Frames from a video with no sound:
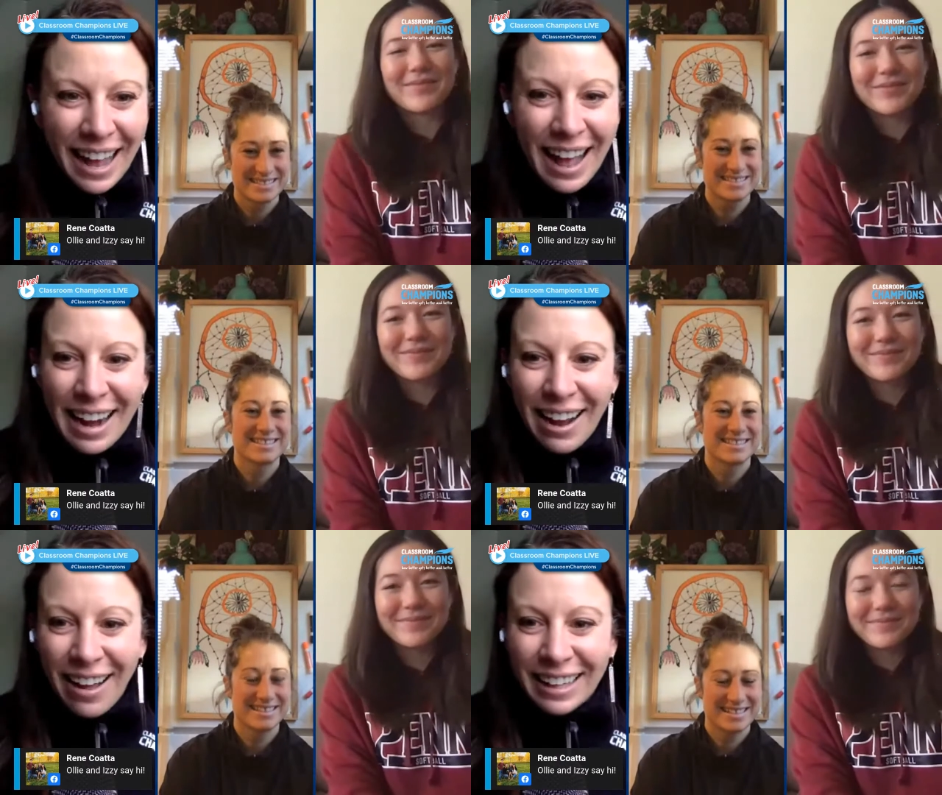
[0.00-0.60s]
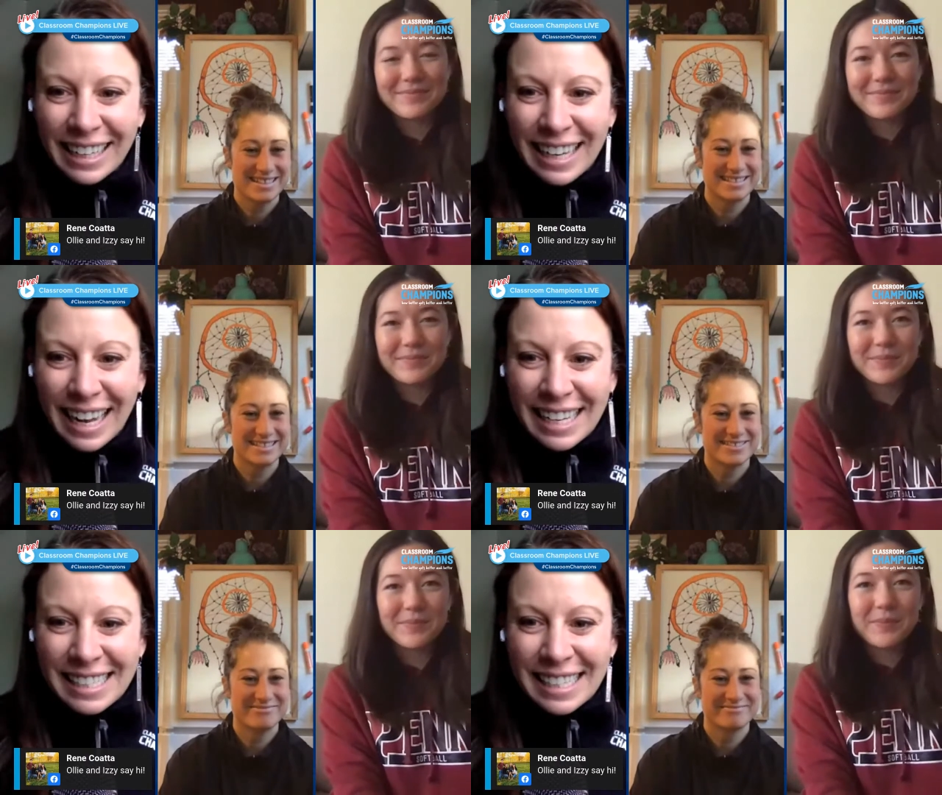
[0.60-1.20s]
Speaker 1: Hi, Ollie and
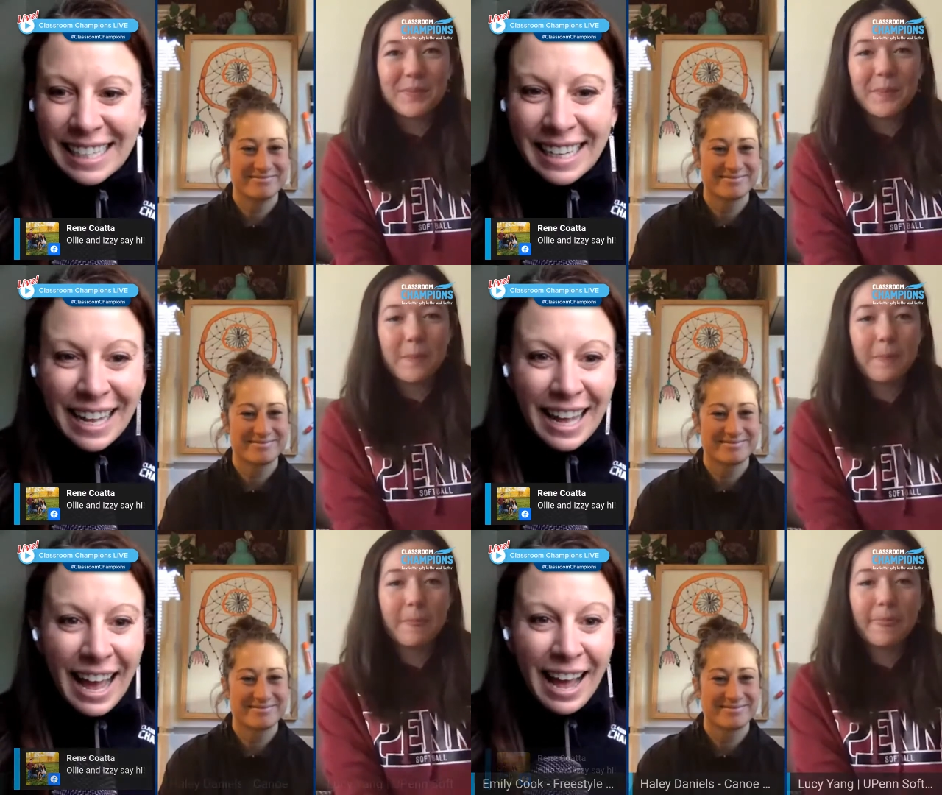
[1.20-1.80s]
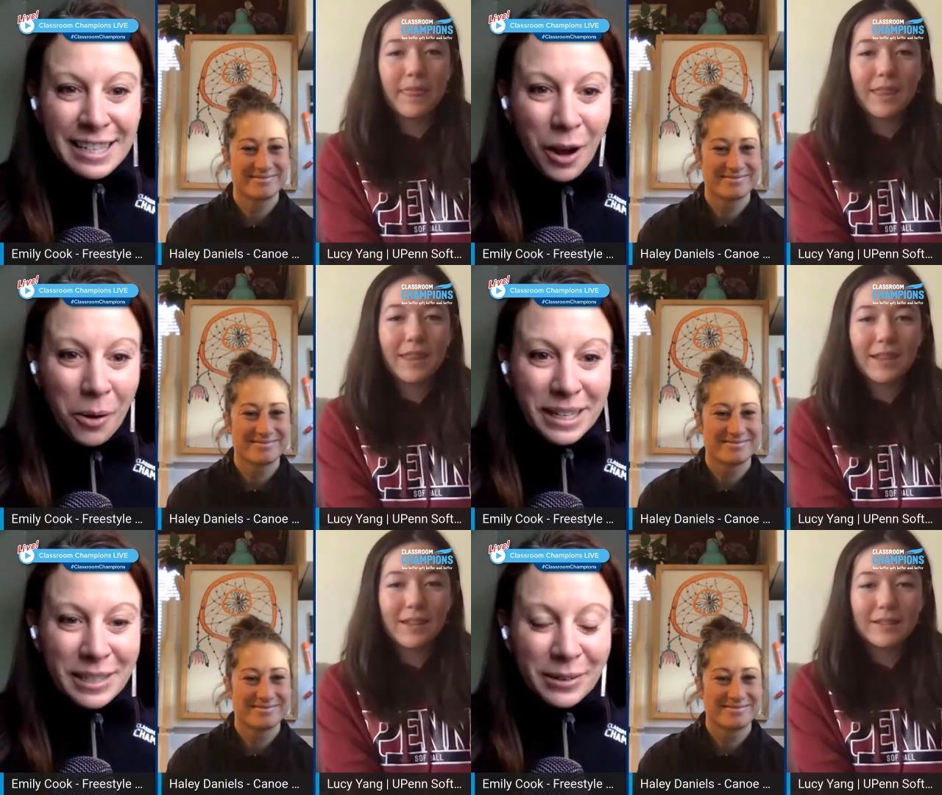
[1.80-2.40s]
Izzy. As
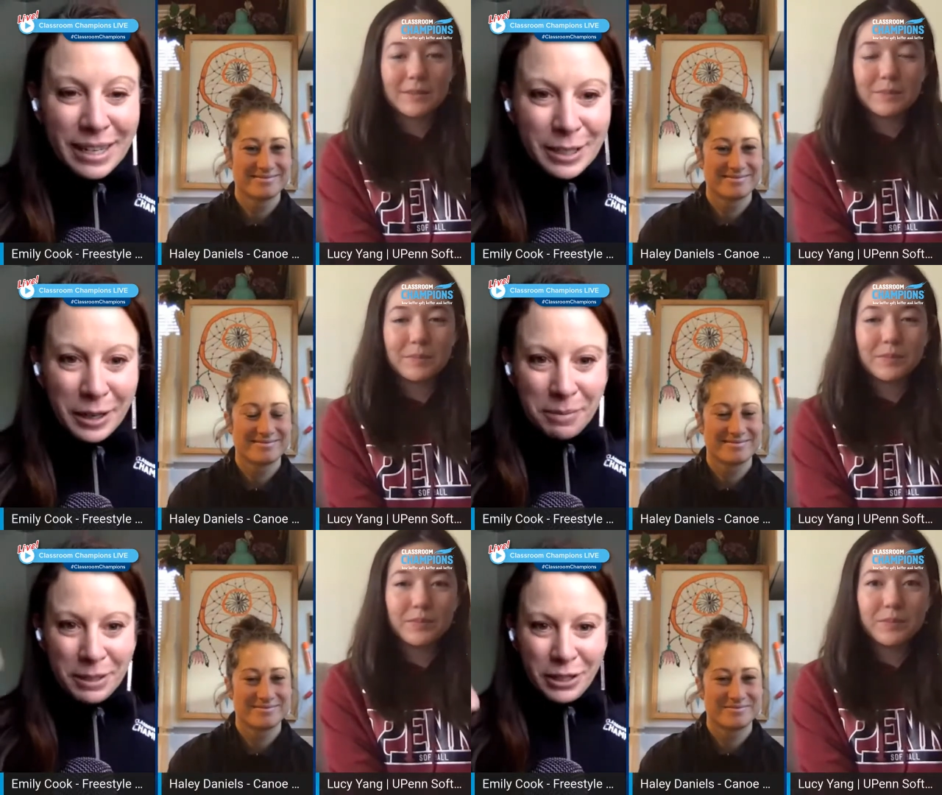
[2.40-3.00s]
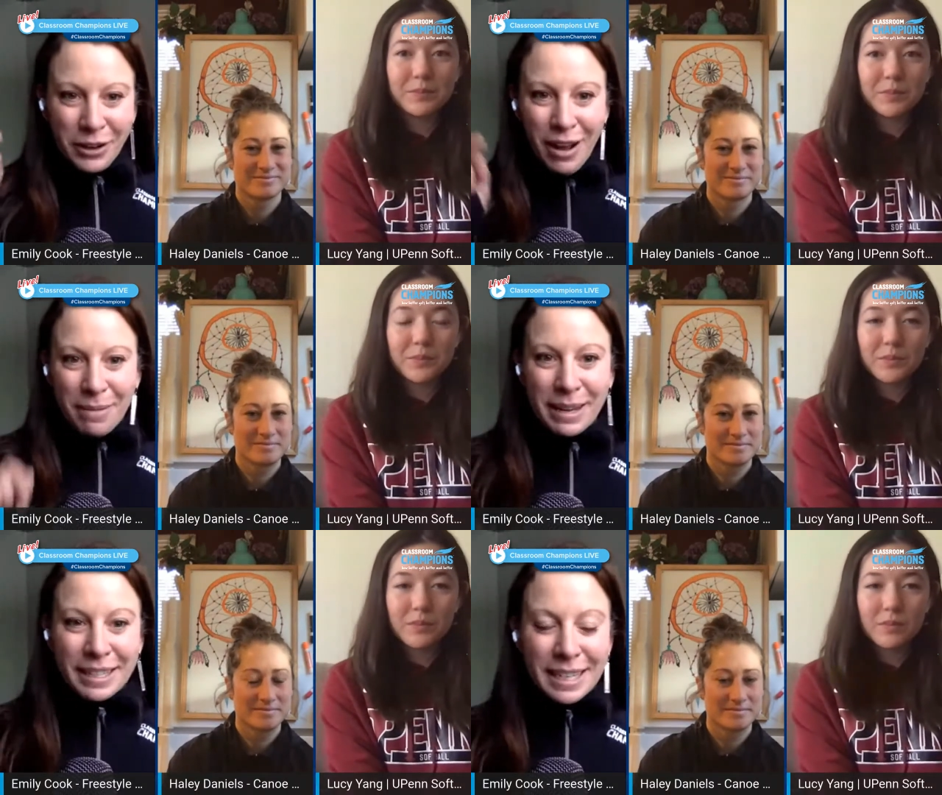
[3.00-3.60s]
always, you guys, you can put your
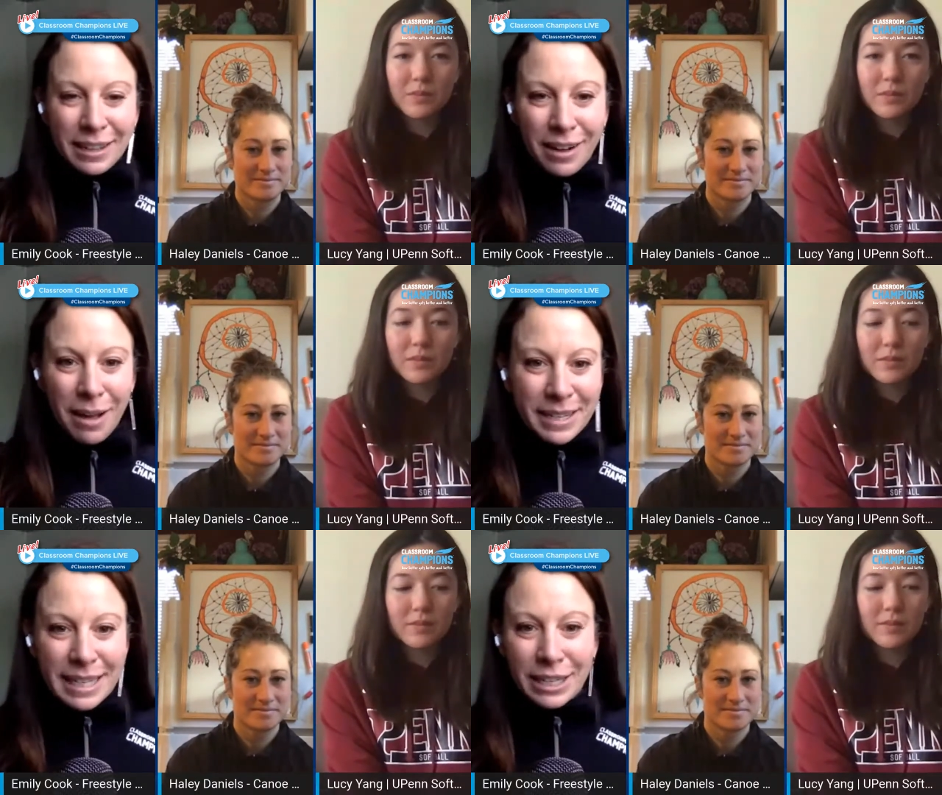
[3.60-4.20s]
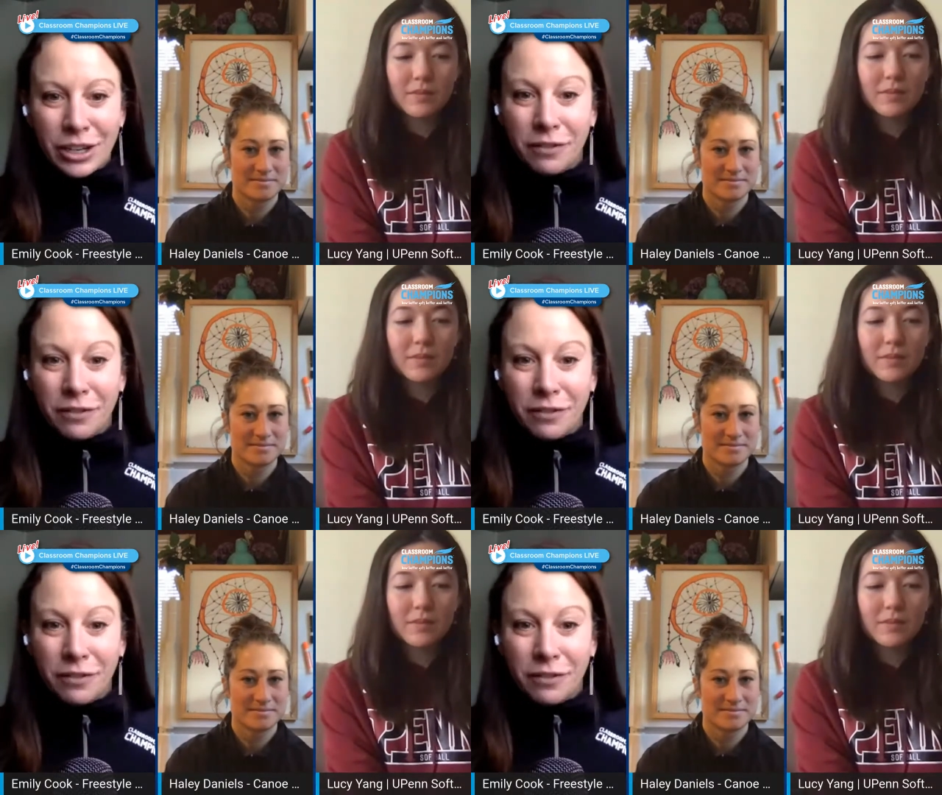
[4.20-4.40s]
comments in the comment section.